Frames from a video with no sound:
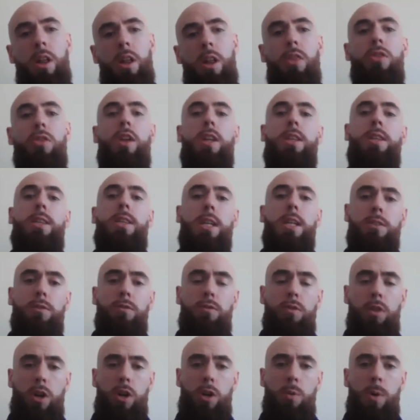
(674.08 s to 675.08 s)
that
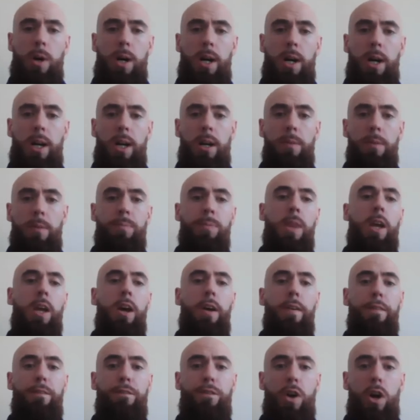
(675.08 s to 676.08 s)
doesn't require
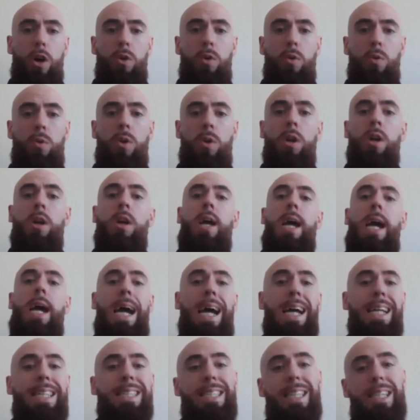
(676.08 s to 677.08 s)
a phone
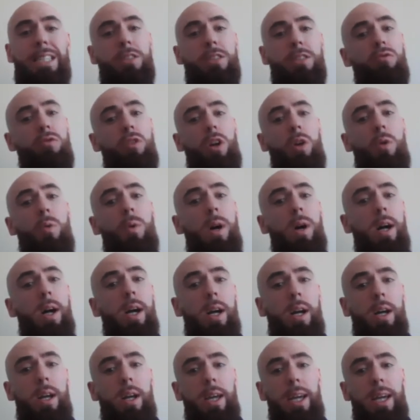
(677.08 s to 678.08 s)
and doesn't
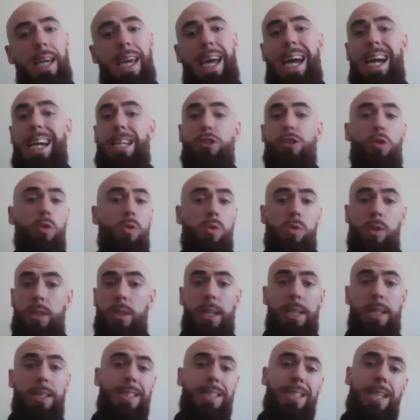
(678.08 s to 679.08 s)
require cash or
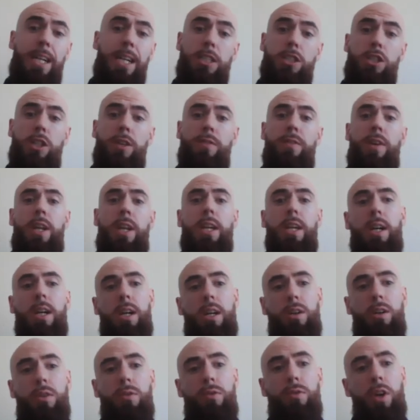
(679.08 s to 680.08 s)
indeed the touching of any
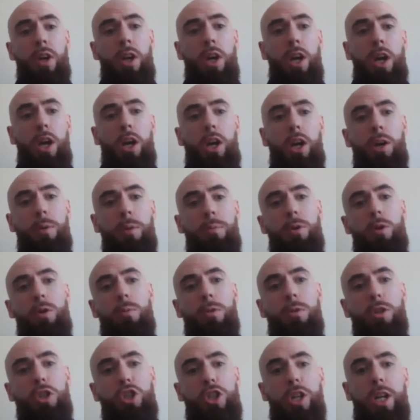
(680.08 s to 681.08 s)
kind of communal
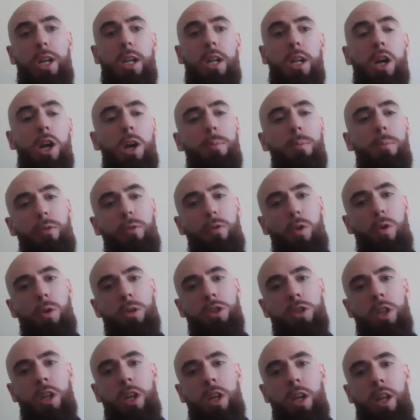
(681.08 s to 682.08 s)
machine. But of
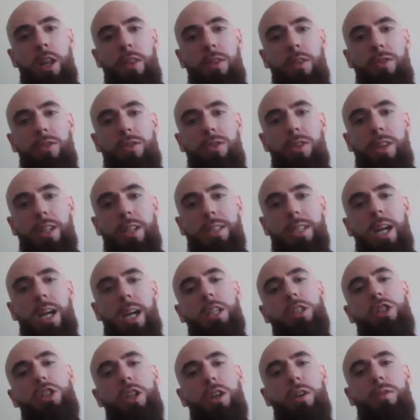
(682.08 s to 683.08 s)
course, the
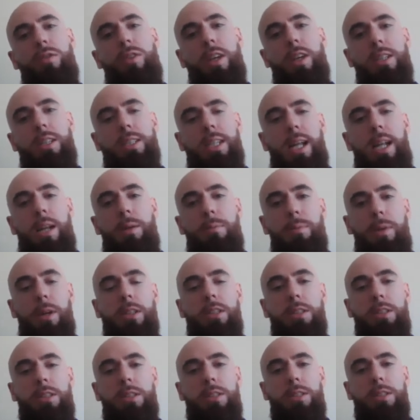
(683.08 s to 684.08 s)
touching of these
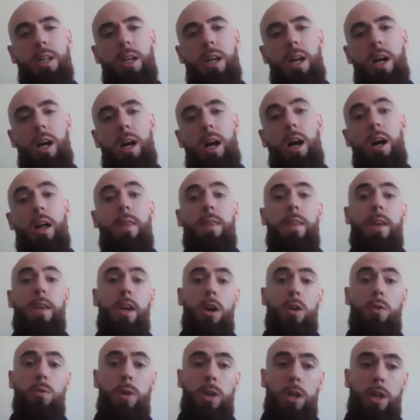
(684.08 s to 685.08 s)
elements aren't the
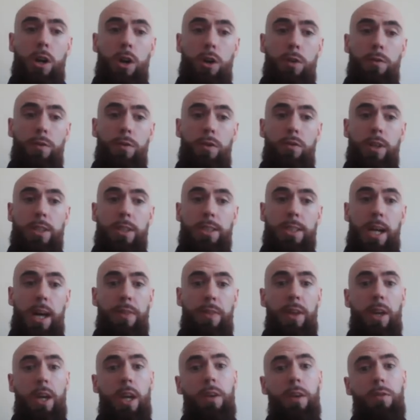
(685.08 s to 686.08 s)
only COVID risk. I
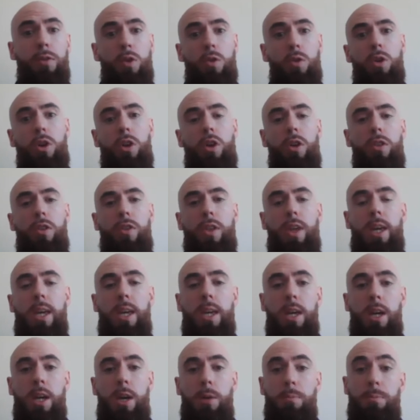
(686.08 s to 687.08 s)
think if you look at
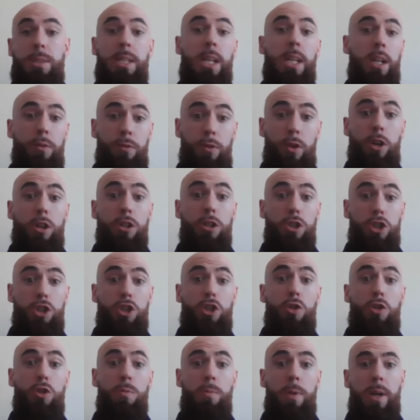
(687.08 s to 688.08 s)
particularly for
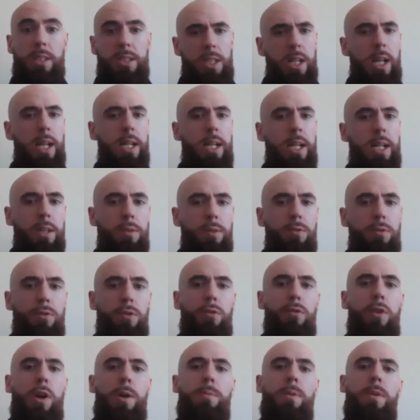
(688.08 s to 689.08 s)
consumer, it's slightly different for
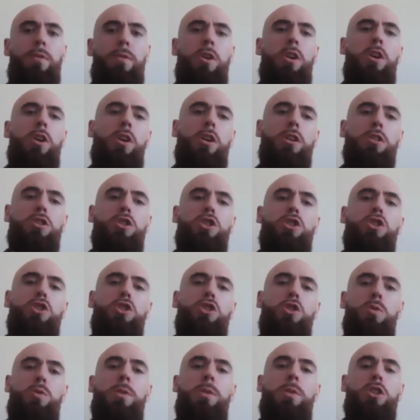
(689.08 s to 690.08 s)
freight, but if you look at
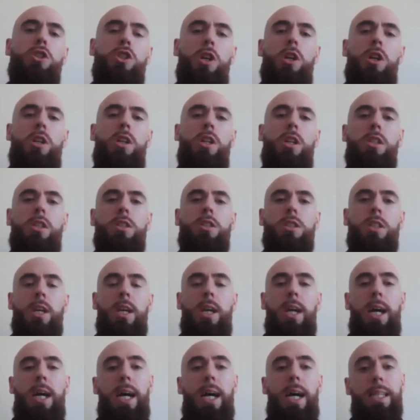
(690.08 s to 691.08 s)
consumer journeys
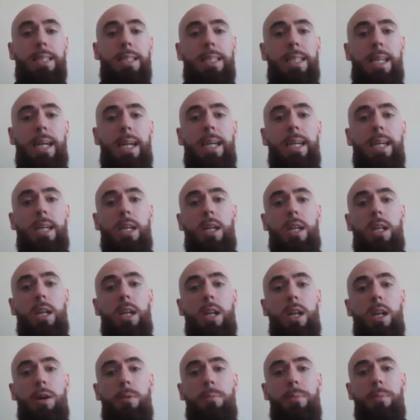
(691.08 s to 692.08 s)

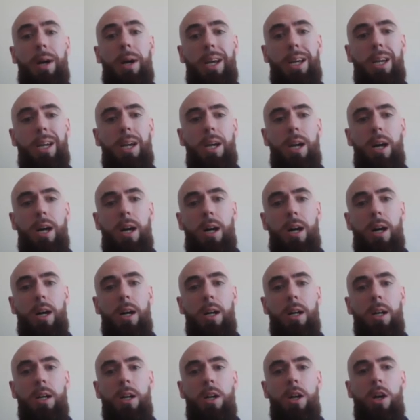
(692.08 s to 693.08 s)
undertaken by
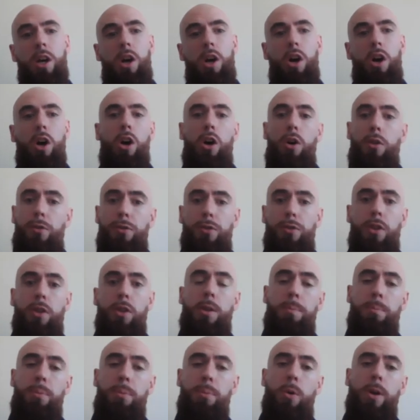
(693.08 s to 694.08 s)
car, often
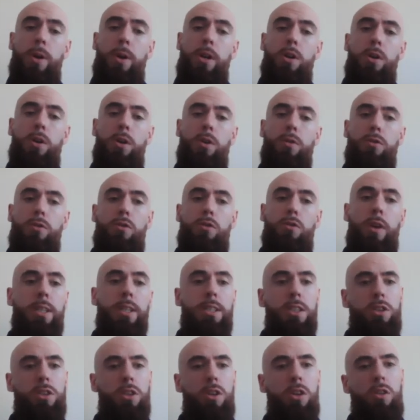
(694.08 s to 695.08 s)
the point of
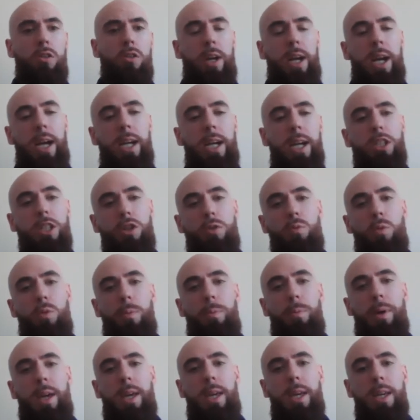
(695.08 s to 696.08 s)
greatest congregation will
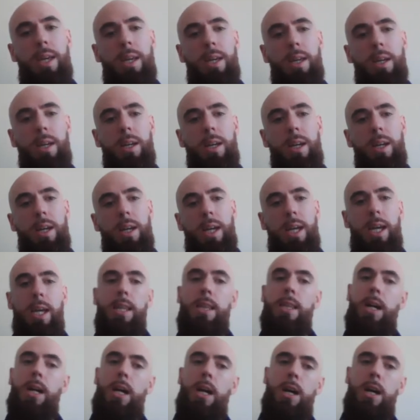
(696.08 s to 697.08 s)
be in
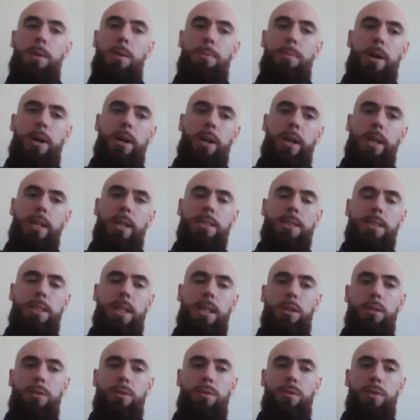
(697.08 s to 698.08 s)
the car park
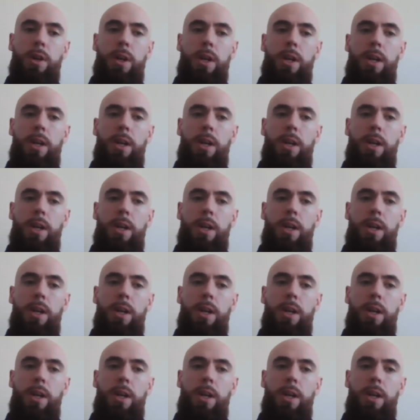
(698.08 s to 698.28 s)
itself.